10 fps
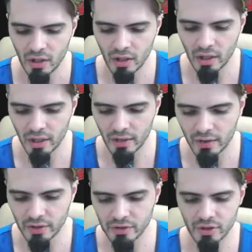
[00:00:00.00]
and
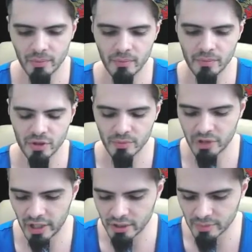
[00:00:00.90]
then some
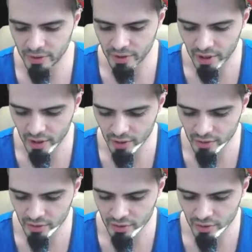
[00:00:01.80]
stats about the
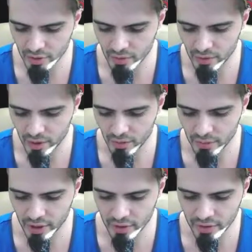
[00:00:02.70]
characters,
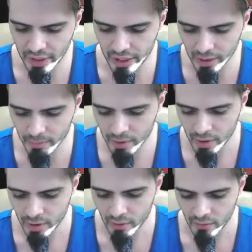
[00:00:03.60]
real name,
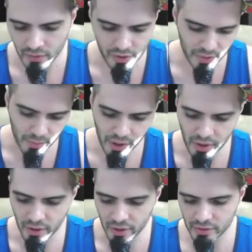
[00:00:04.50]
first
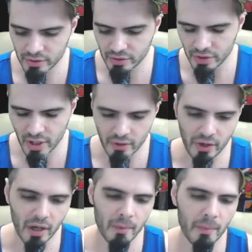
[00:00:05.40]
appearance, etc.